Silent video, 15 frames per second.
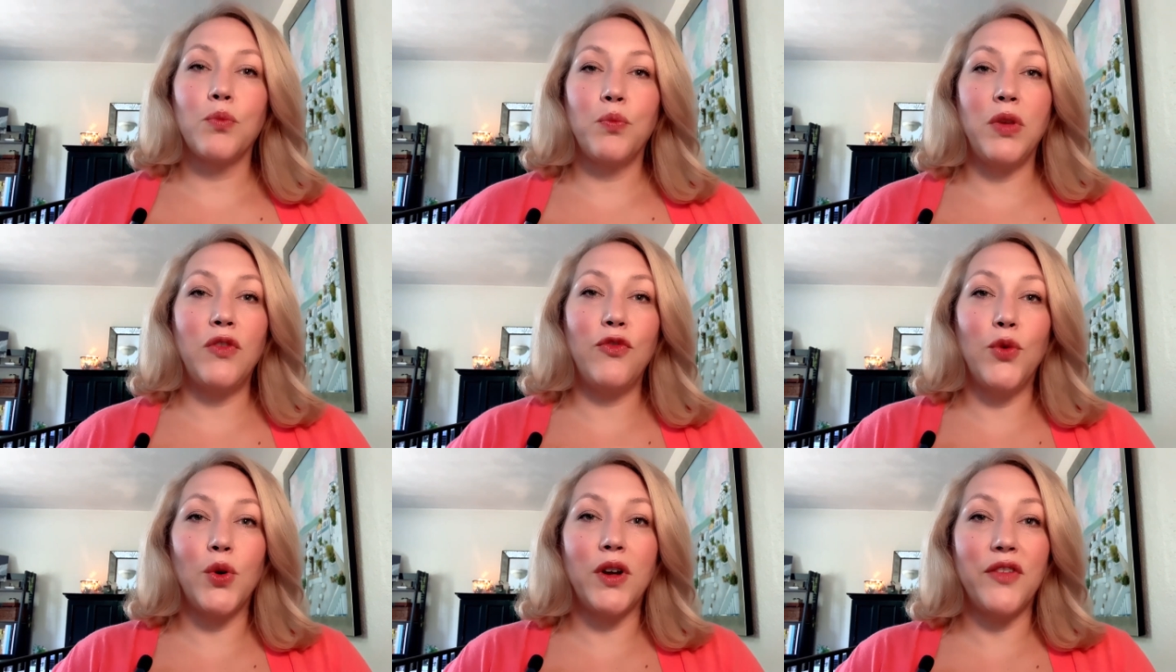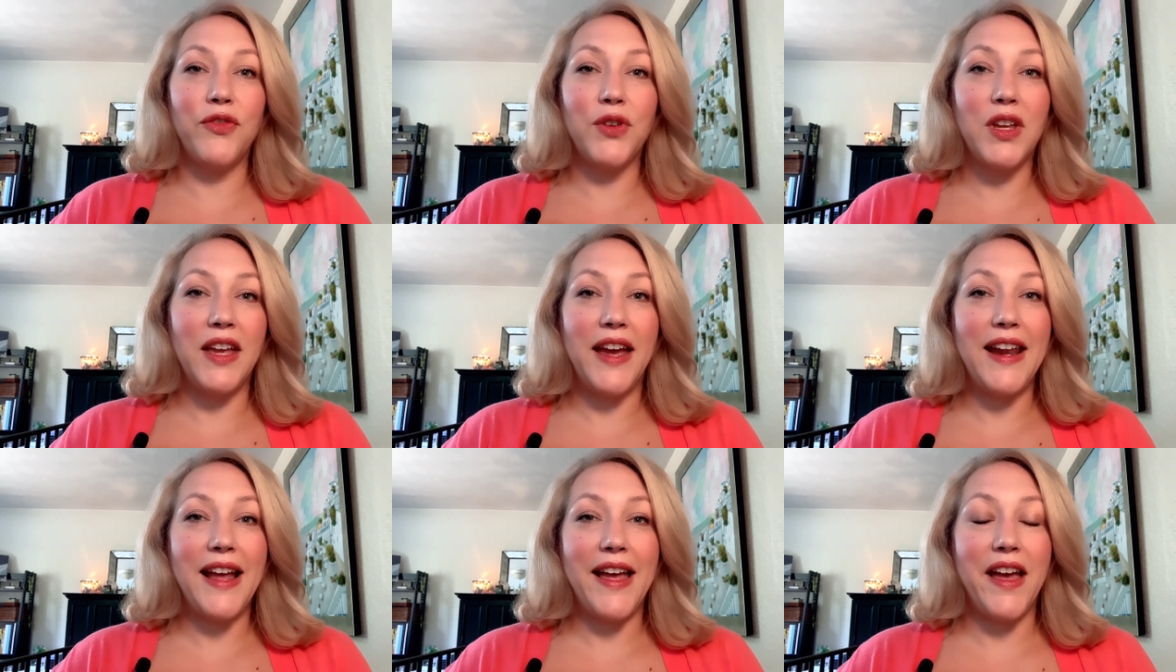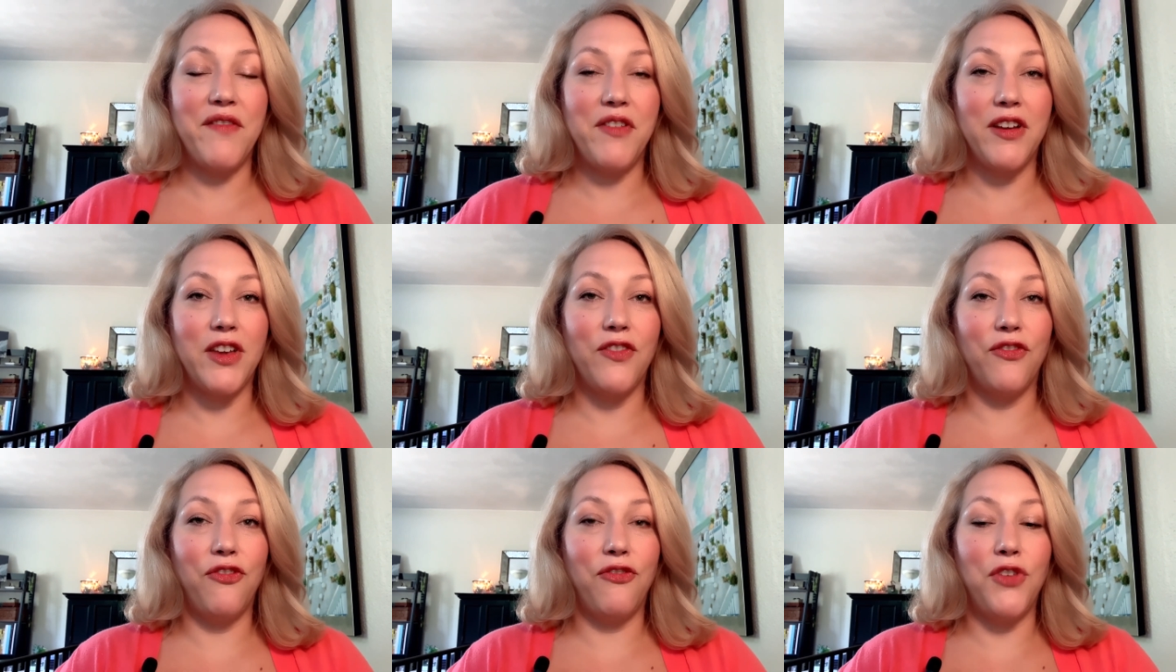Before I forget, I have a
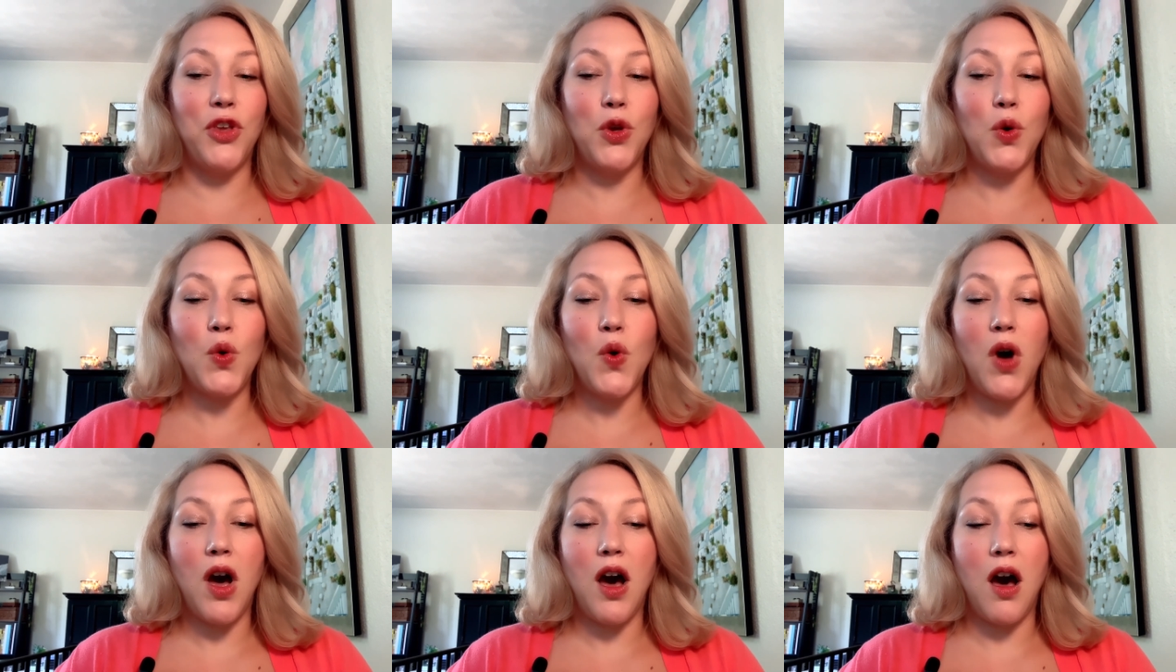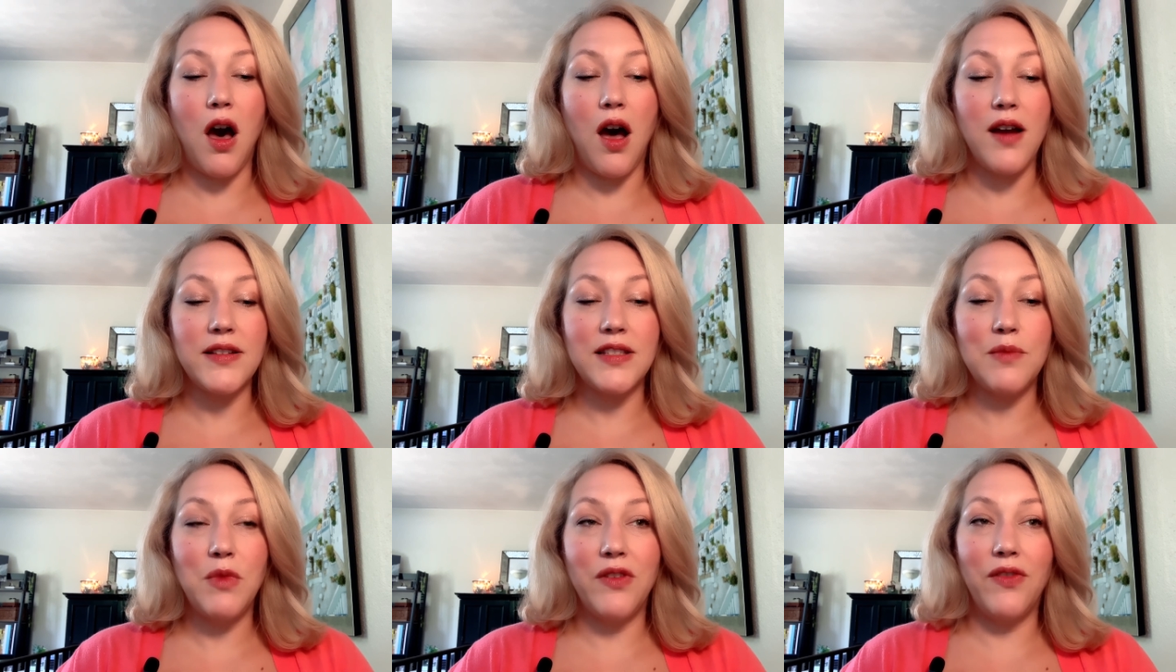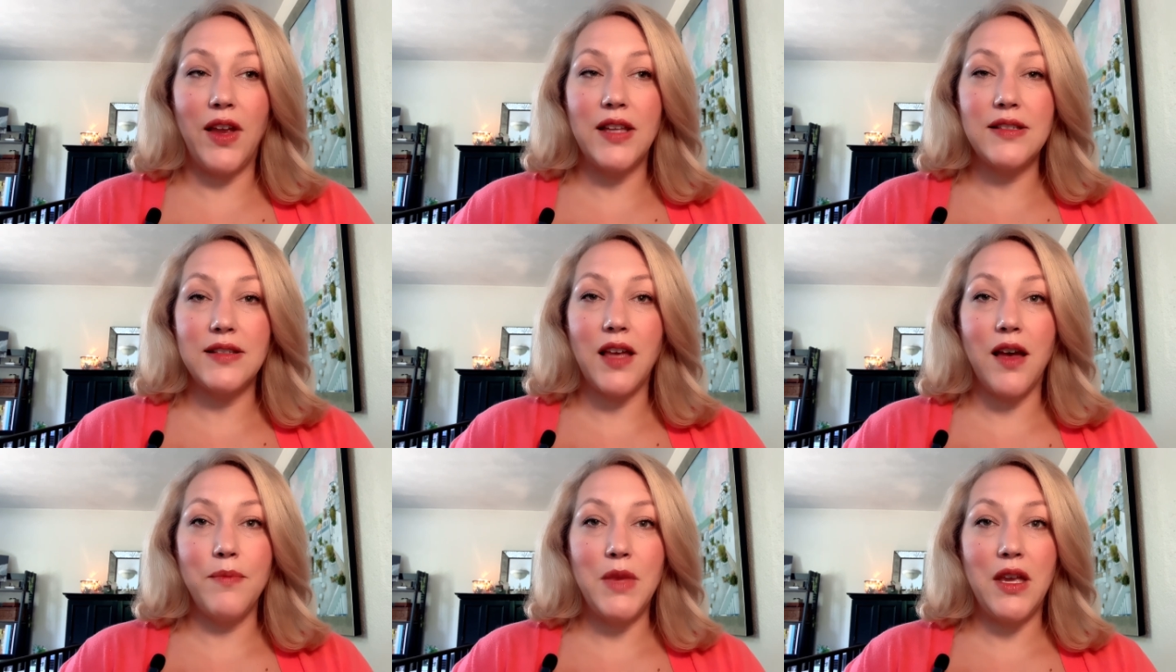few awesome events
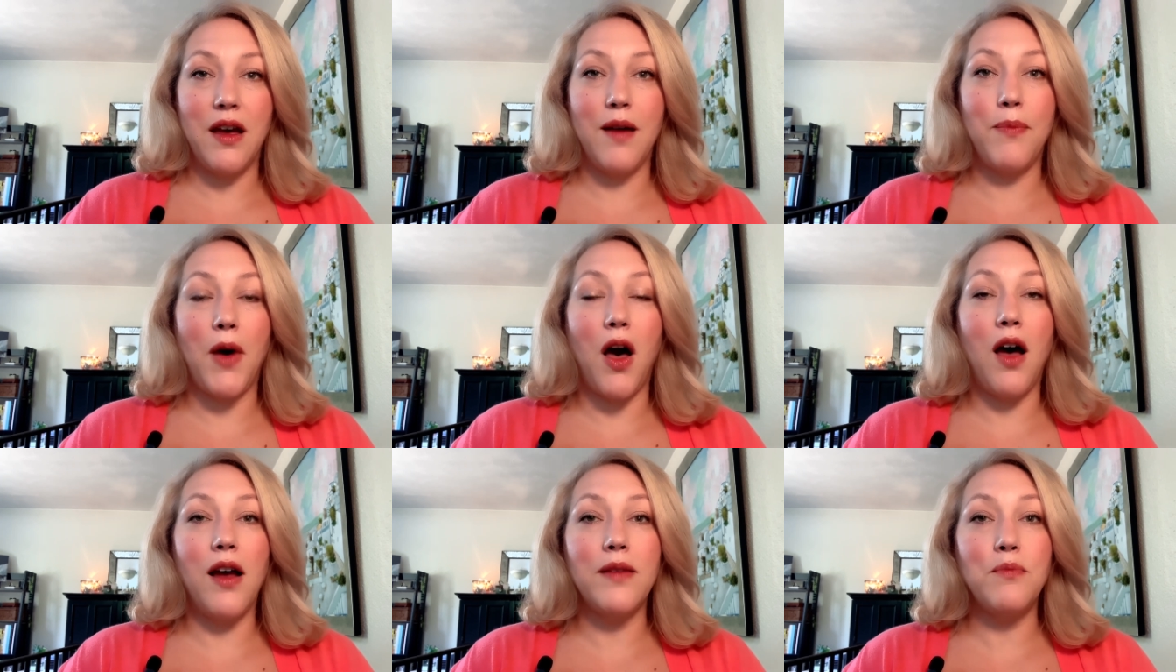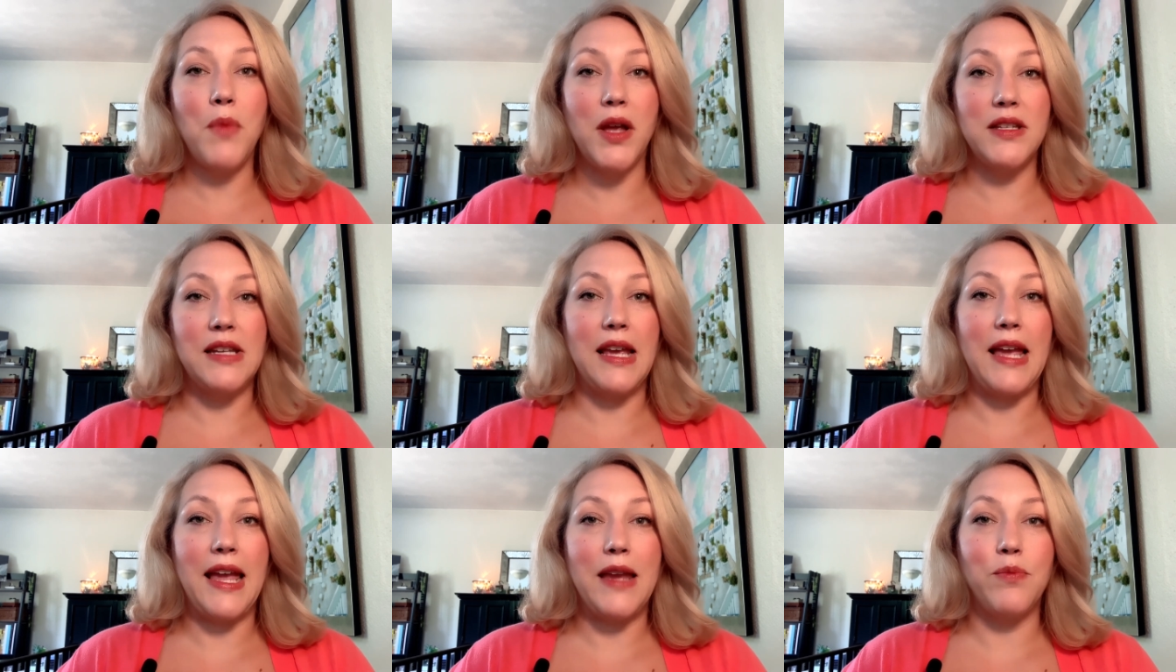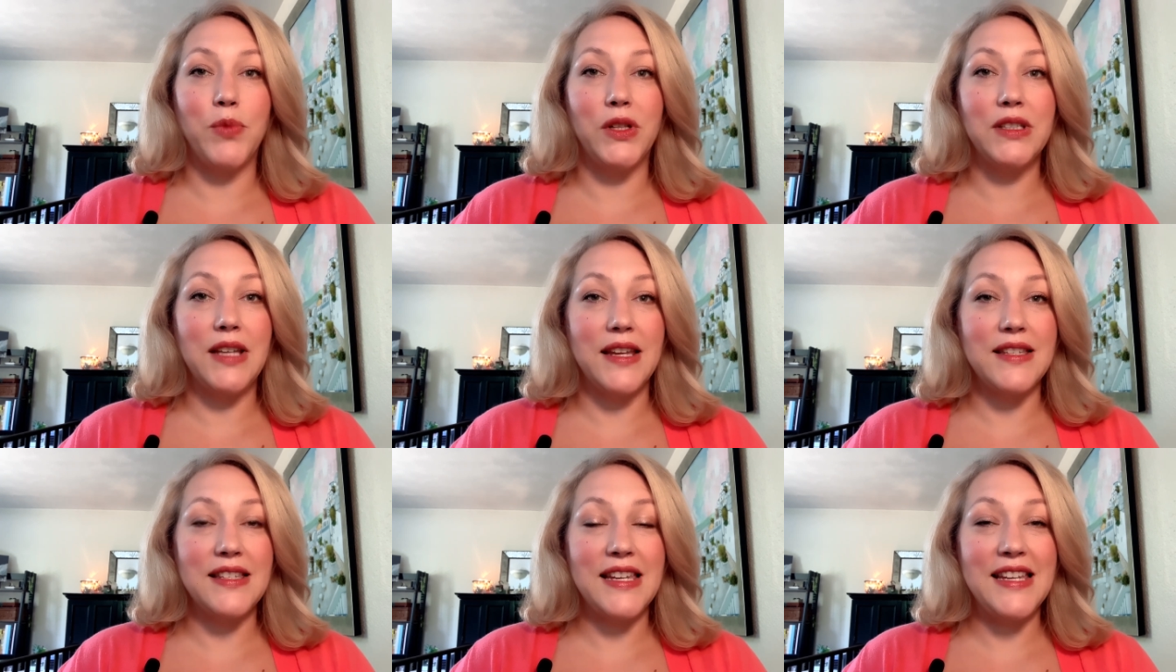coming up on Monday, April
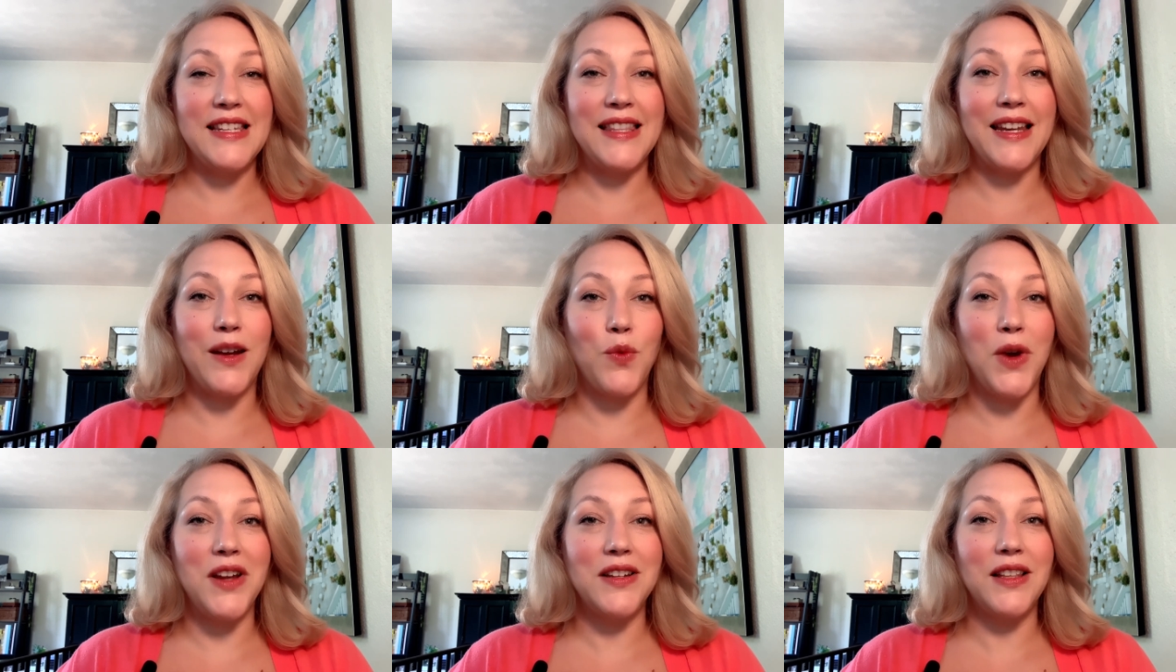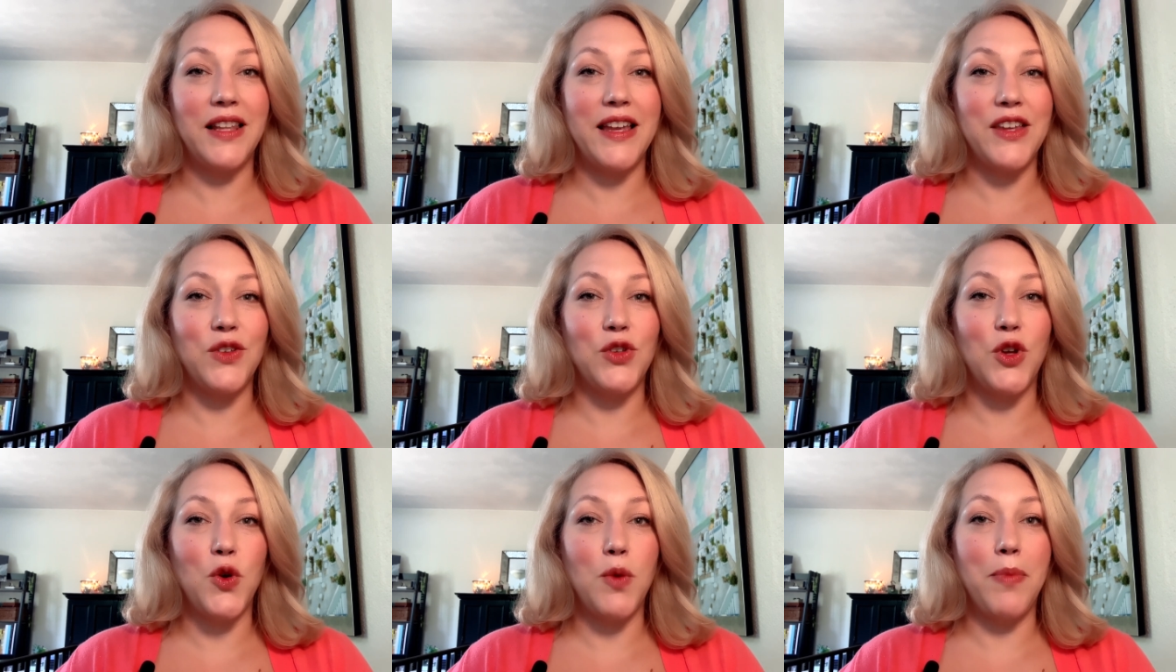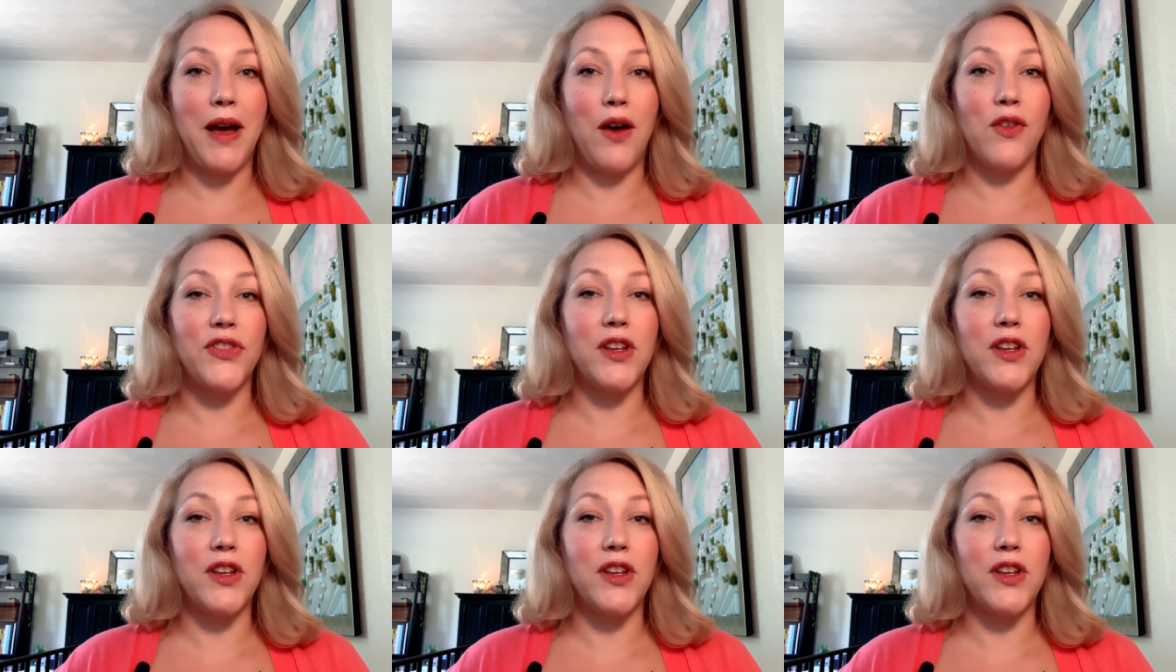19th that I wanted to let you know about.